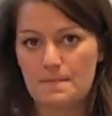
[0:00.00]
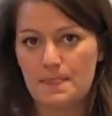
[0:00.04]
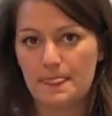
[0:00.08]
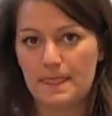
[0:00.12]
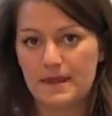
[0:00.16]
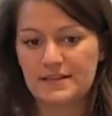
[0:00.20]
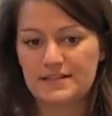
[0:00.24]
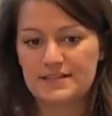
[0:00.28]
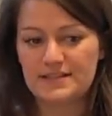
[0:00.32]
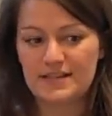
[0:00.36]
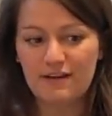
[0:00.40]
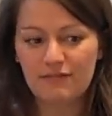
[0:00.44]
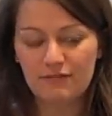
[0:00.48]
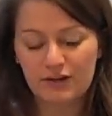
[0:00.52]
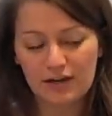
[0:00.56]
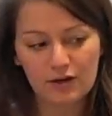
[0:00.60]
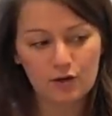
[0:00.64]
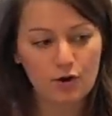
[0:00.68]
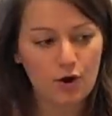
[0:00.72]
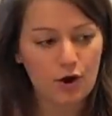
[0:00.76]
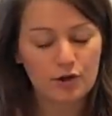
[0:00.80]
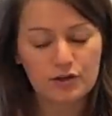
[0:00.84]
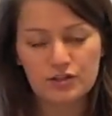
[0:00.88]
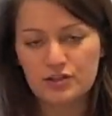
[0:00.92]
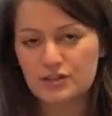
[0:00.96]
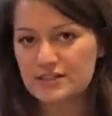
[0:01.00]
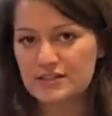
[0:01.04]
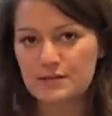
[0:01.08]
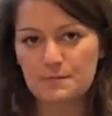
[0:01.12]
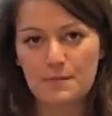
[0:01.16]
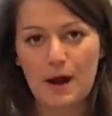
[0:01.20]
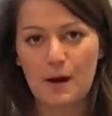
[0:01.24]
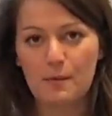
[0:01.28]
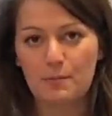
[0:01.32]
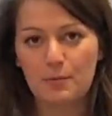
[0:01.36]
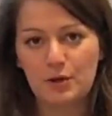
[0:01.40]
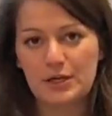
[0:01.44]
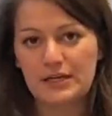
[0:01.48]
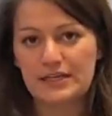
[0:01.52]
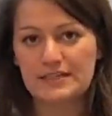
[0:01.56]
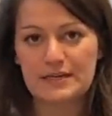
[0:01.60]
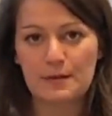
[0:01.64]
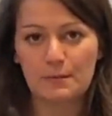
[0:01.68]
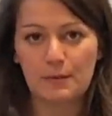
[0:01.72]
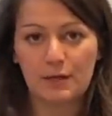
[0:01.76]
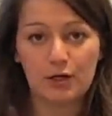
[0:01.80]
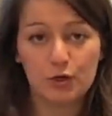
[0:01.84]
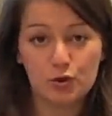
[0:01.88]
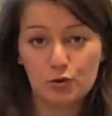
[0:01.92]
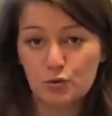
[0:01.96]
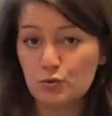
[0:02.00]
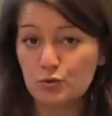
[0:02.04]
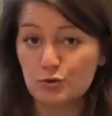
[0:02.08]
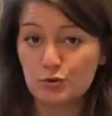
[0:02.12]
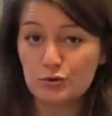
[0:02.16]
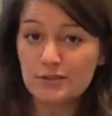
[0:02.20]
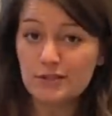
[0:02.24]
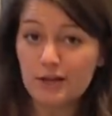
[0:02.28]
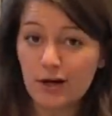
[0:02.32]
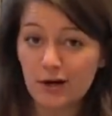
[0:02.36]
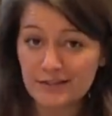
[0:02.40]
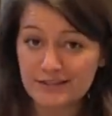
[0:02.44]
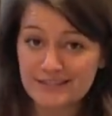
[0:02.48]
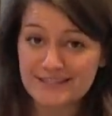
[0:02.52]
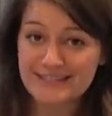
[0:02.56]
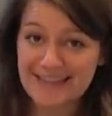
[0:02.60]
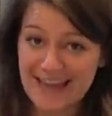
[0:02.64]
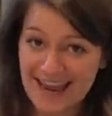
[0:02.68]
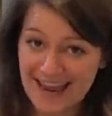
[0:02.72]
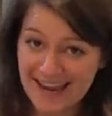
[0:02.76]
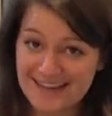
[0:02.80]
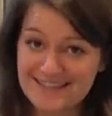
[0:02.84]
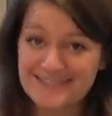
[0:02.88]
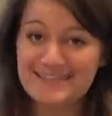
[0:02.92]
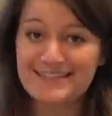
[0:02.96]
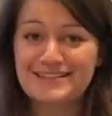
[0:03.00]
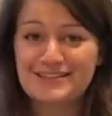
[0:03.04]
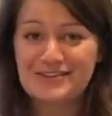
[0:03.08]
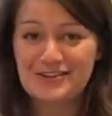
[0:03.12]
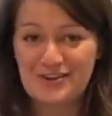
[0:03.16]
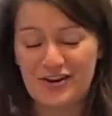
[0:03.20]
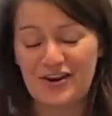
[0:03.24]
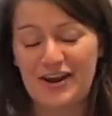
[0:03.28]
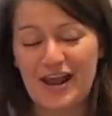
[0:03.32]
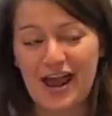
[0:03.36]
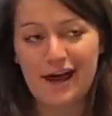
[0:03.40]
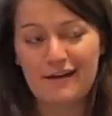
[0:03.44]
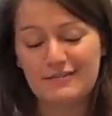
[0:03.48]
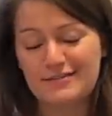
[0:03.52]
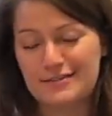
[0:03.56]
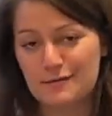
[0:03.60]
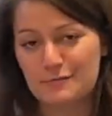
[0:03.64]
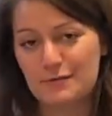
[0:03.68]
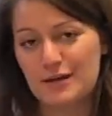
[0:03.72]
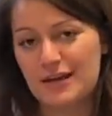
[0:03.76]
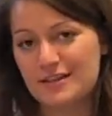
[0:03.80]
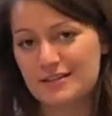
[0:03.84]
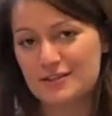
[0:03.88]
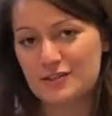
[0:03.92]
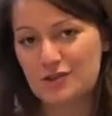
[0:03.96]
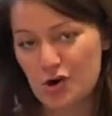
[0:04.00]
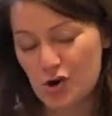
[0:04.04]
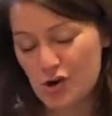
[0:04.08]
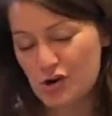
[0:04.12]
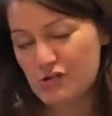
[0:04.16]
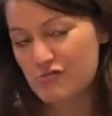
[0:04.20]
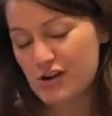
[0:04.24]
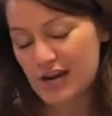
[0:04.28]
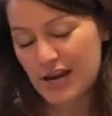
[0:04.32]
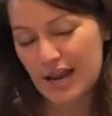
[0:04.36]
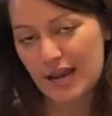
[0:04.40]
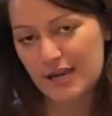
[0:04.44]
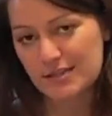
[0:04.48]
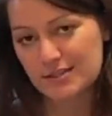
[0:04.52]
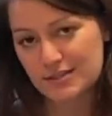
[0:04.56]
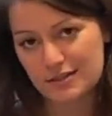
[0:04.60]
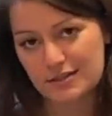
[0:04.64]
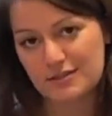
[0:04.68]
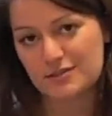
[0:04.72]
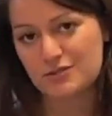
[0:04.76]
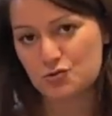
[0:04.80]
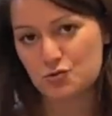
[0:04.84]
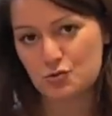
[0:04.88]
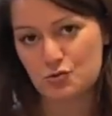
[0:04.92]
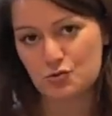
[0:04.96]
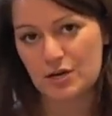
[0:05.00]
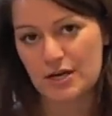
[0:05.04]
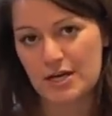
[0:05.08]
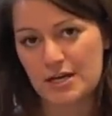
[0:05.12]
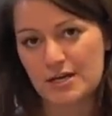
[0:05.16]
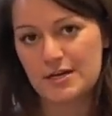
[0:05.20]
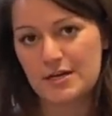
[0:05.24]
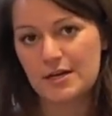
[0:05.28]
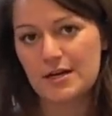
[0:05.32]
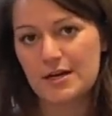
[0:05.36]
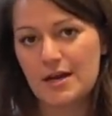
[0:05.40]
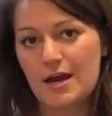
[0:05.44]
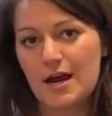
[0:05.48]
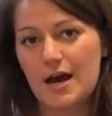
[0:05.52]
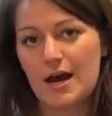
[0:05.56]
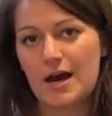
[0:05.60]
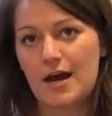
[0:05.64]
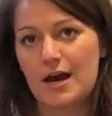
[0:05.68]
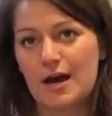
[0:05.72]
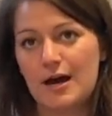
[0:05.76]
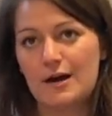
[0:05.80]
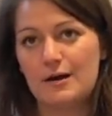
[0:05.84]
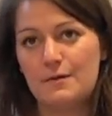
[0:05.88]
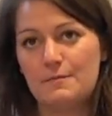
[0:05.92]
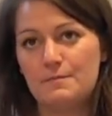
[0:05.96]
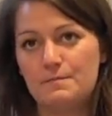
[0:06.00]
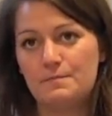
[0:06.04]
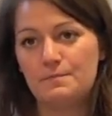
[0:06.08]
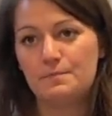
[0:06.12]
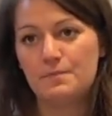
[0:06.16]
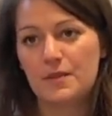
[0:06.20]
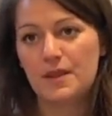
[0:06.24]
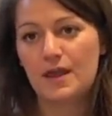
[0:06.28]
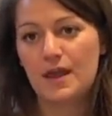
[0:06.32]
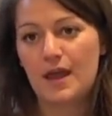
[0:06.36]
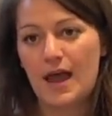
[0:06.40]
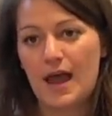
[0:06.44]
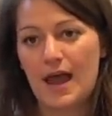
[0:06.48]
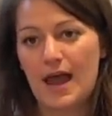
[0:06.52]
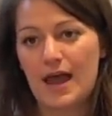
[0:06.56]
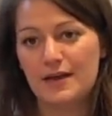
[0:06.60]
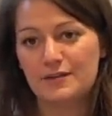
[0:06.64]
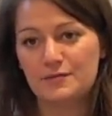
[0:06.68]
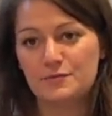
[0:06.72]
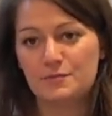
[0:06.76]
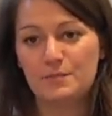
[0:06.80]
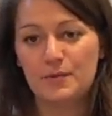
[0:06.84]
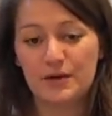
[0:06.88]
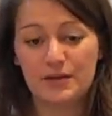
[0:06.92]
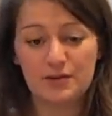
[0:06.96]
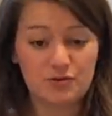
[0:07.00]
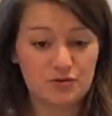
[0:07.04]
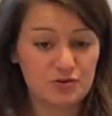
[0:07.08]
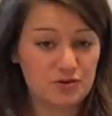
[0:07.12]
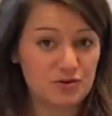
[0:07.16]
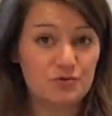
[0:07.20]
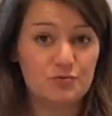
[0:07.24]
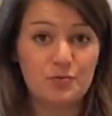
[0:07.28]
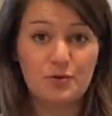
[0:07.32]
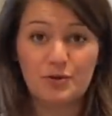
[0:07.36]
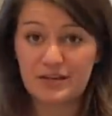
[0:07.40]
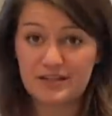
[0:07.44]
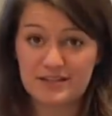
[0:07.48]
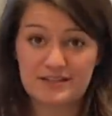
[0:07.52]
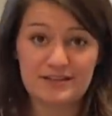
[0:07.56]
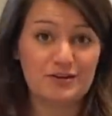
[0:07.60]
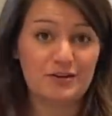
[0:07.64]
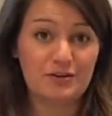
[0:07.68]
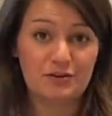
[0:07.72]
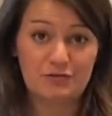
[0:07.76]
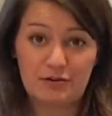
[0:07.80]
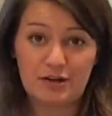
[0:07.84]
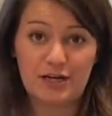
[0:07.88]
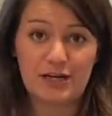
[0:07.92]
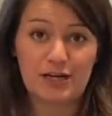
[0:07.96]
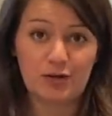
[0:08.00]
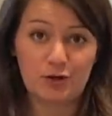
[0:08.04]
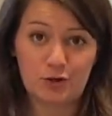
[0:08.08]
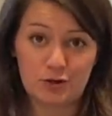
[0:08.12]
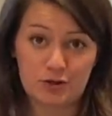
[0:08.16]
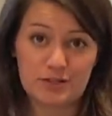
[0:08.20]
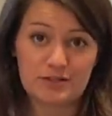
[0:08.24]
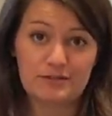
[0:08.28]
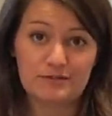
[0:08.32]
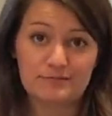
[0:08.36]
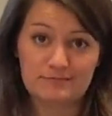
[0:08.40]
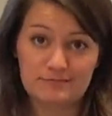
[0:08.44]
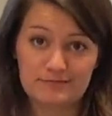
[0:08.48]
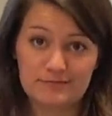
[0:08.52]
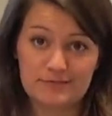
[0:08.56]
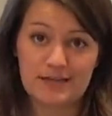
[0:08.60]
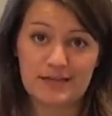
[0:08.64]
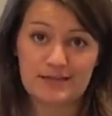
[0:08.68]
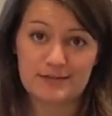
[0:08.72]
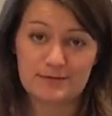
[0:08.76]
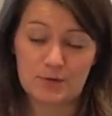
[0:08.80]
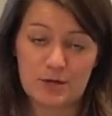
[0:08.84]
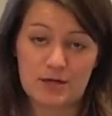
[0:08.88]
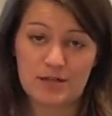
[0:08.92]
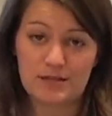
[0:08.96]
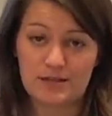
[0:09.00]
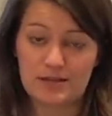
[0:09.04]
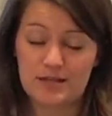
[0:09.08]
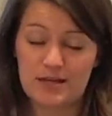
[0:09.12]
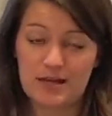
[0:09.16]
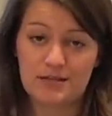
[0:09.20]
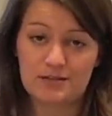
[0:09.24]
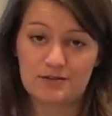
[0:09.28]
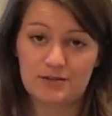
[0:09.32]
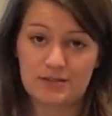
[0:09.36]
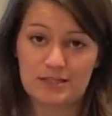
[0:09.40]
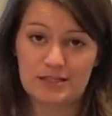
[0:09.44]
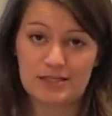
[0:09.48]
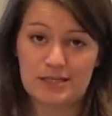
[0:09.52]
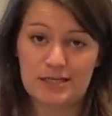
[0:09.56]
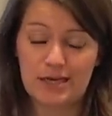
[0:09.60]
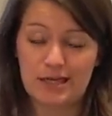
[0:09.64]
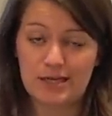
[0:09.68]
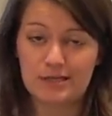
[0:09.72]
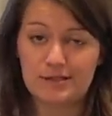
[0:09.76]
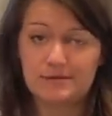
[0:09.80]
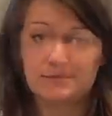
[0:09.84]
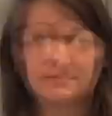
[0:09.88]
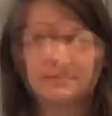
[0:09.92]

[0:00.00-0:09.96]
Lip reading: It's definitely not just about putting something cool on stage. It's got to have something. It's got to relate to the story, but you do want it to look really good as well at the end of the day.